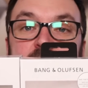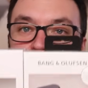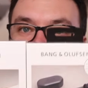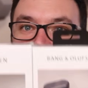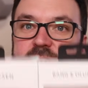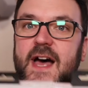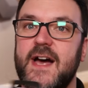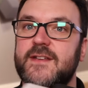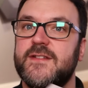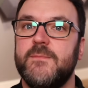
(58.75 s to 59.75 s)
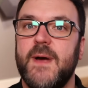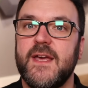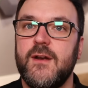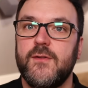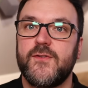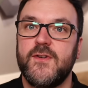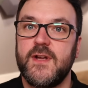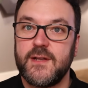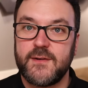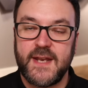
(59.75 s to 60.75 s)
So it's nice that Bang & Olufsen
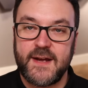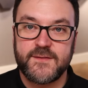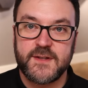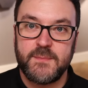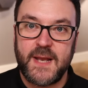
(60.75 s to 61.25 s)
are looking after the